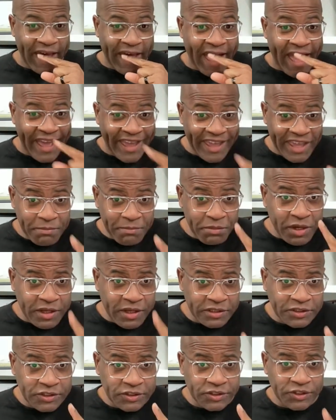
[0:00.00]
I am
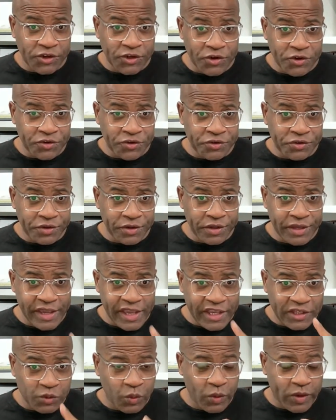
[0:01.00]
concerned.
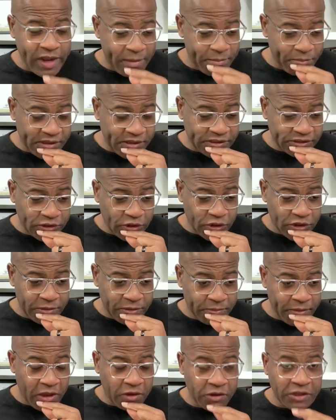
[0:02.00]
Here's what I'm concerned
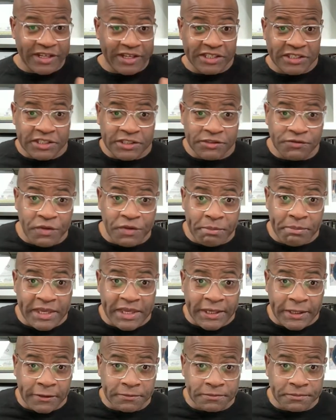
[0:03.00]
about. This is for
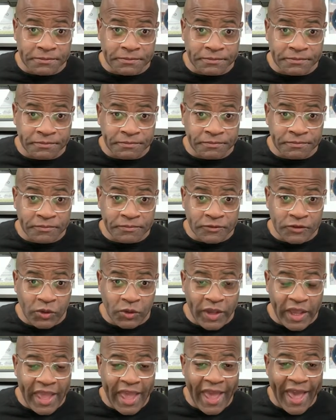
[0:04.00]
me.
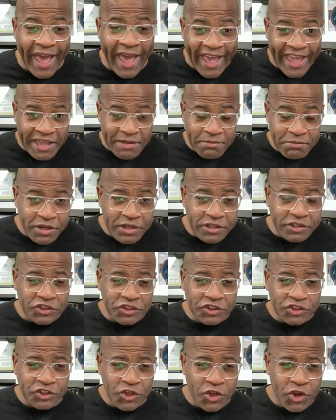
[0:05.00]
Okay? I am
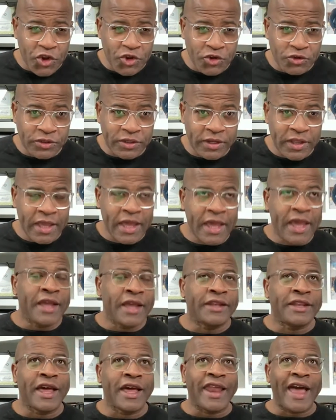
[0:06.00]
concerned
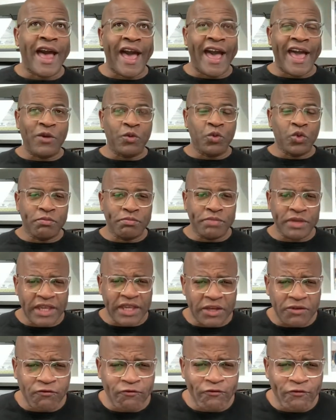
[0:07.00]
that I will
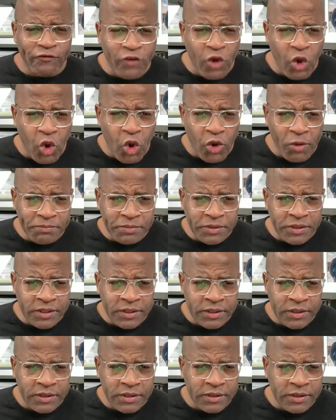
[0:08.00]
be
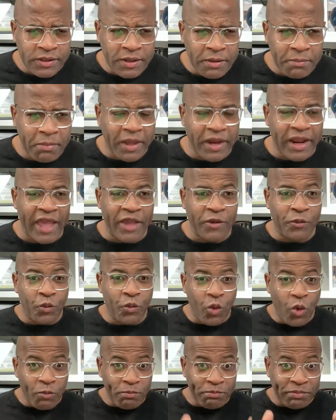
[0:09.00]
informed, but I
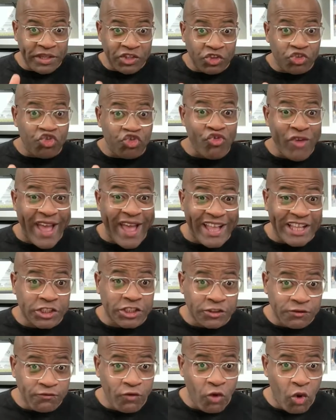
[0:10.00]
won't be
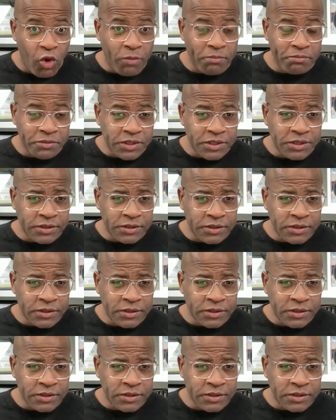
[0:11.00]
transformed